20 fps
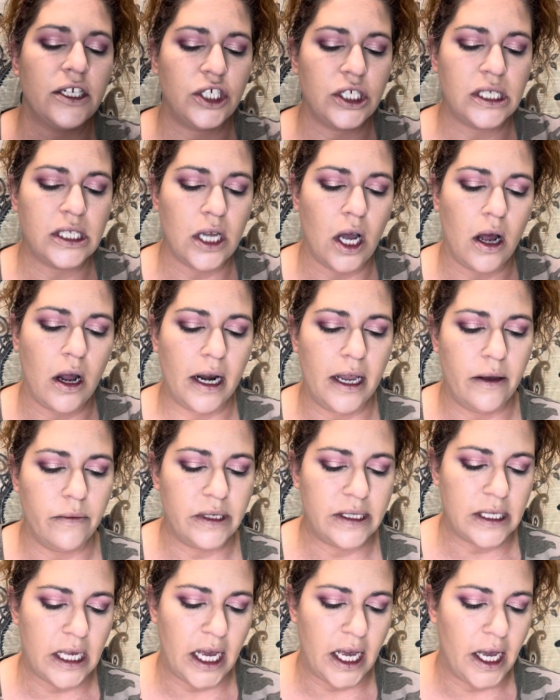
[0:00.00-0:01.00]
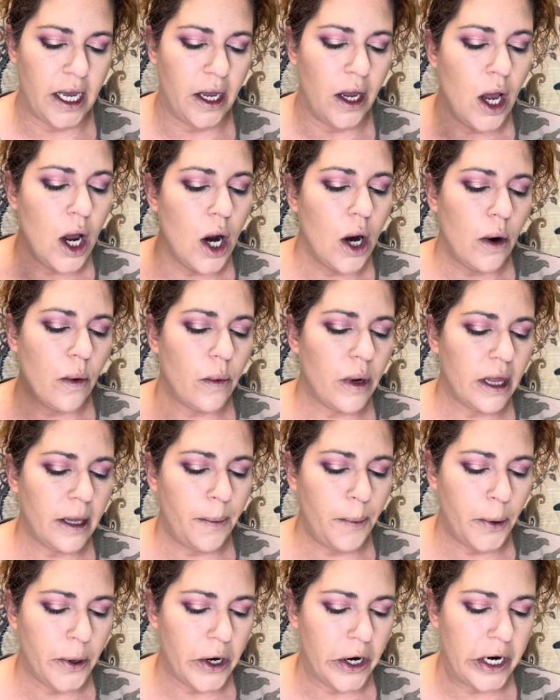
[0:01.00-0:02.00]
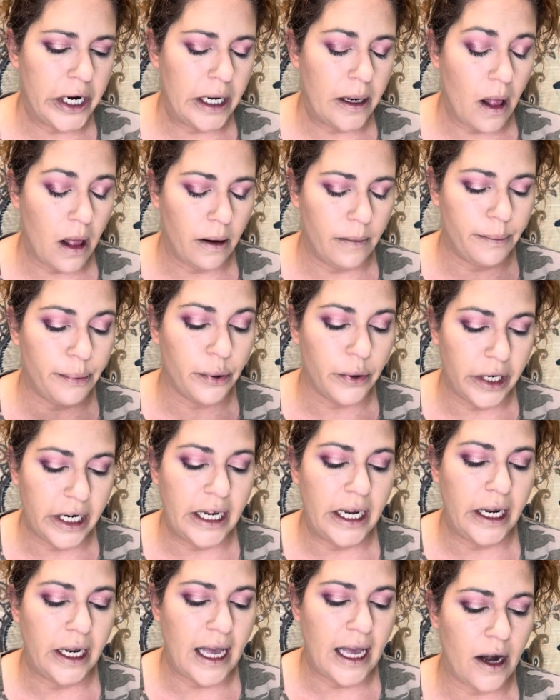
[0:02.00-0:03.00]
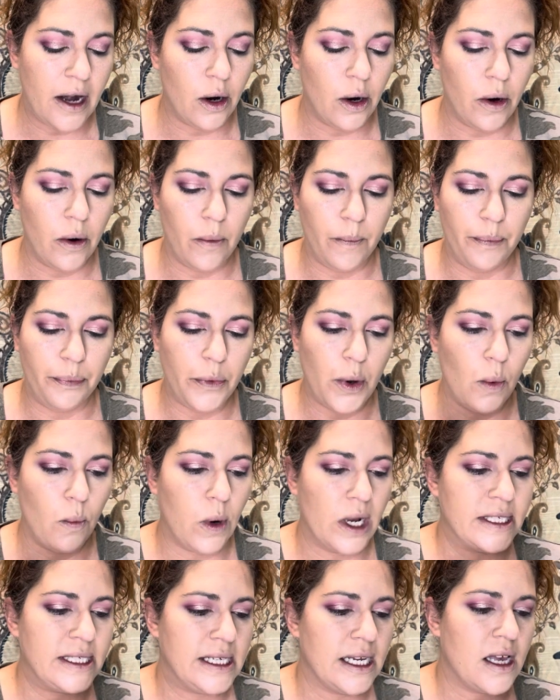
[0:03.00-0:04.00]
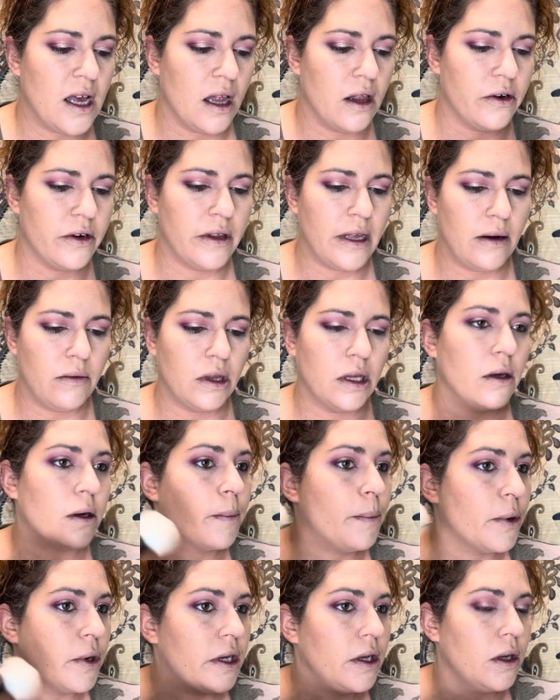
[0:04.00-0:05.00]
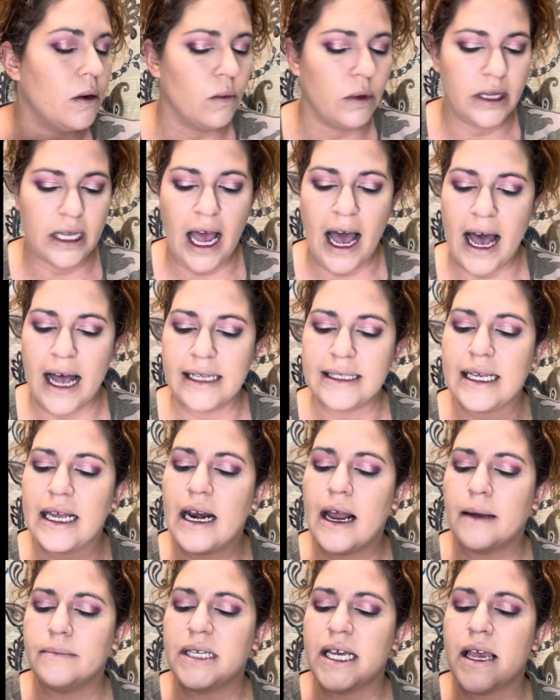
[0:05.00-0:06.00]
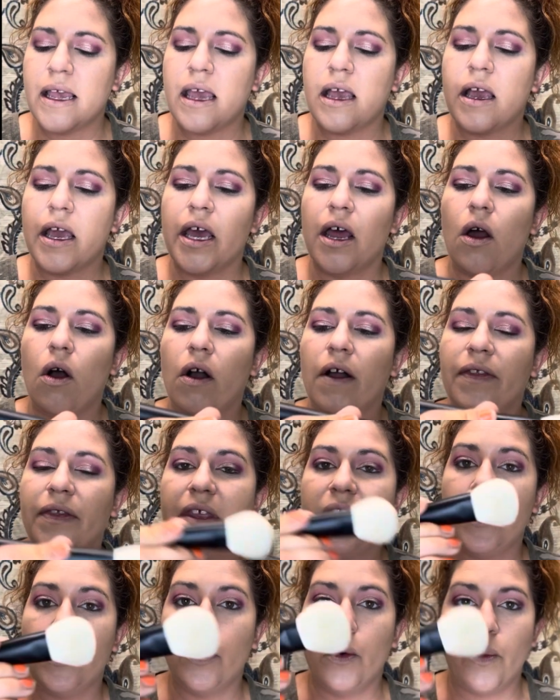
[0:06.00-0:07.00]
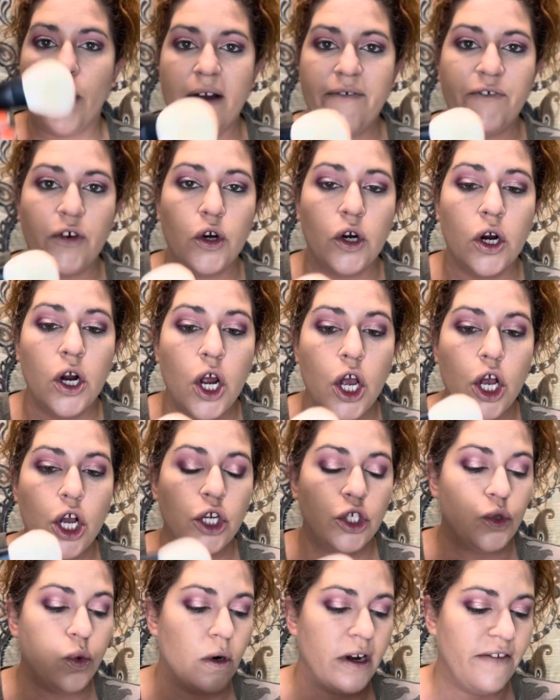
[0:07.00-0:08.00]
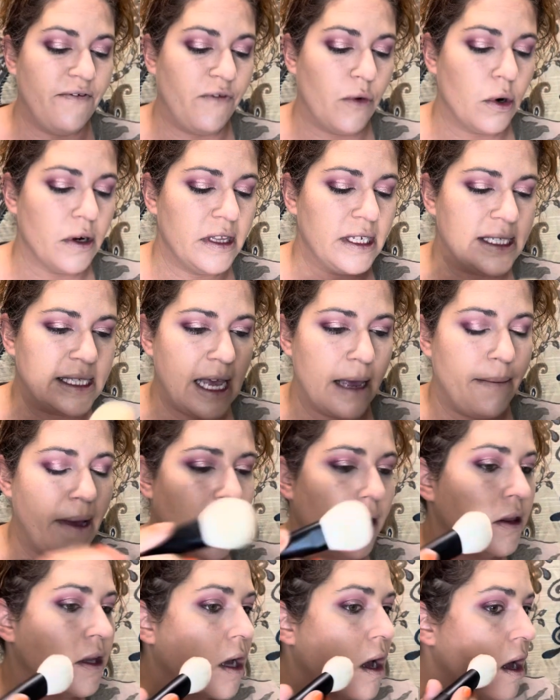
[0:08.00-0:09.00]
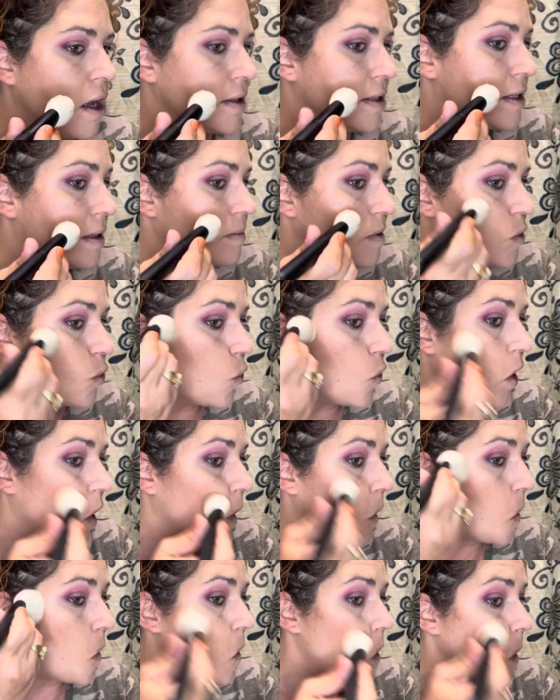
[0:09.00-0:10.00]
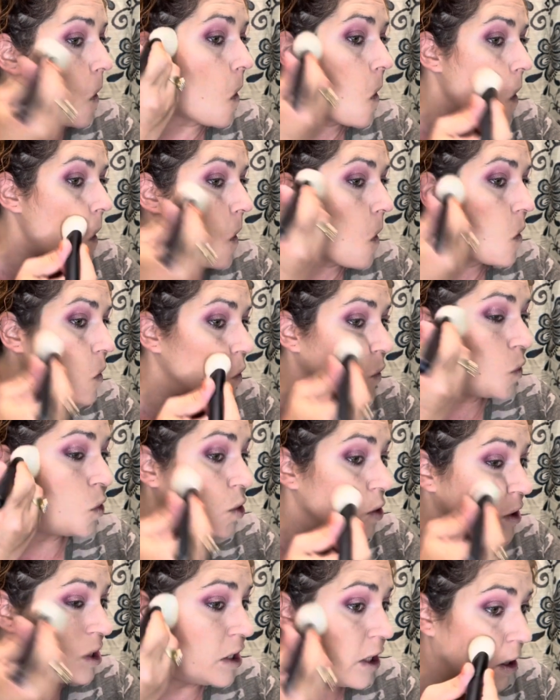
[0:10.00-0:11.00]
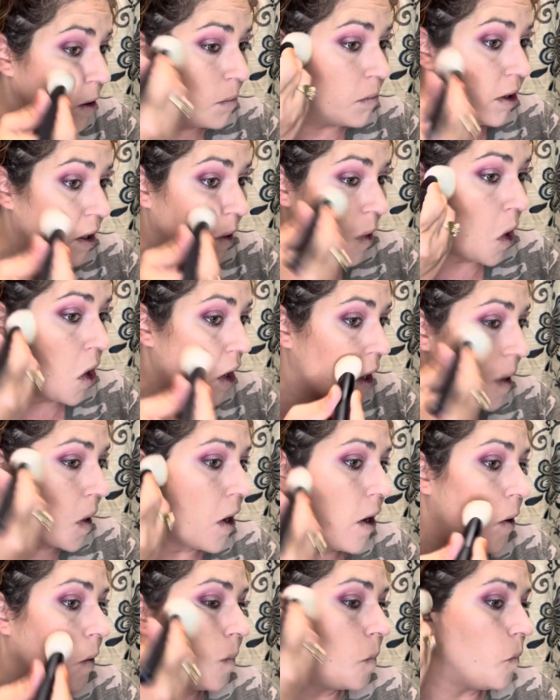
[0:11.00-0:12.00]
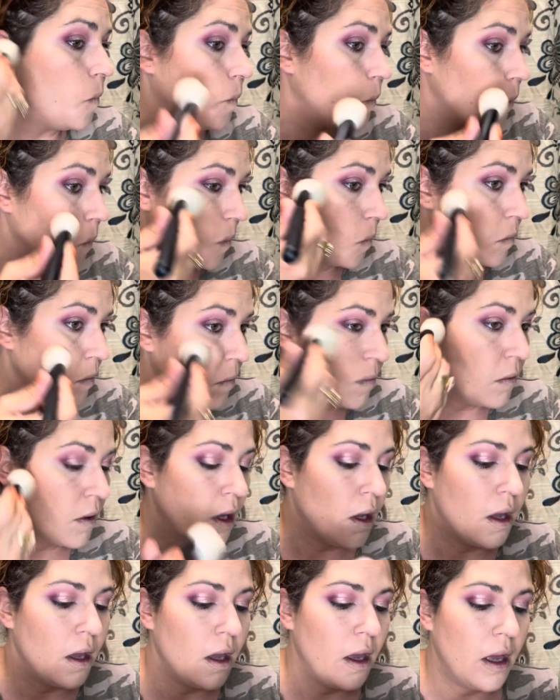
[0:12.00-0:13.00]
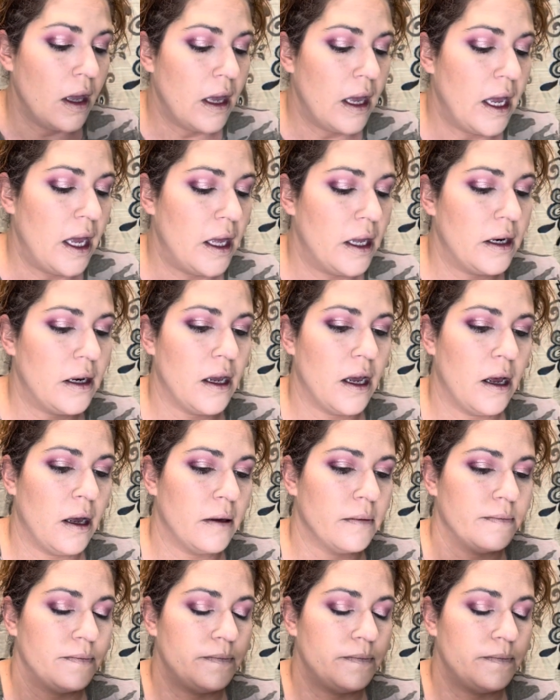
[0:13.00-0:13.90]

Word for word: just thought it was a really pretty, pretty of rusty color that would look pretty with the eyes. And I'm taking it on the Rephr 24. This came out in the concept store not too terribly long ago. And uh,